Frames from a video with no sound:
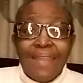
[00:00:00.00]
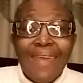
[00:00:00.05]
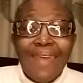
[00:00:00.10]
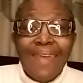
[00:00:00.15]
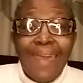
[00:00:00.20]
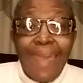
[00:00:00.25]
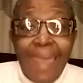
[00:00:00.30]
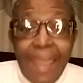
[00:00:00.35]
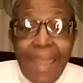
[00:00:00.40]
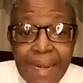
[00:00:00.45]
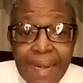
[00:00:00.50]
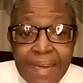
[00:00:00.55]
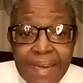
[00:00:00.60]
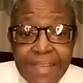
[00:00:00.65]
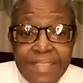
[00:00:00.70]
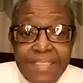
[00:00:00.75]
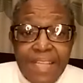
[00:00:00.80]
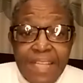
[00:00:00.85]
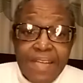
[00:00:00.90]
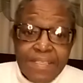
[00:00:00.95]
the end
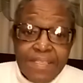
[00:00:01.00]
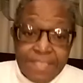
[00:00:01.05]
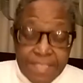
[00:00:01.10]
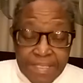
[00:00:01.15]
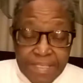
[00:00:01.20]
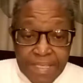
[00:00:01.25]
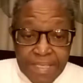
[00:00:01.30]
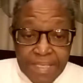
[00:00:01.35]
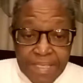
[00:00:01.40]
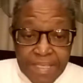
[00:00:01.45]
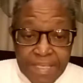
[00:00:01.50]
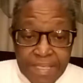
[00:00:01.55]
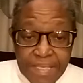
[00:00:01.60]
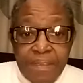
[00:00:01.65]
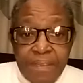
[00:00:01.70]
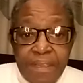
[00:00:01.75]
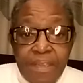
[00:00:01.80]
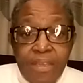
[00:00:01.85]
result is that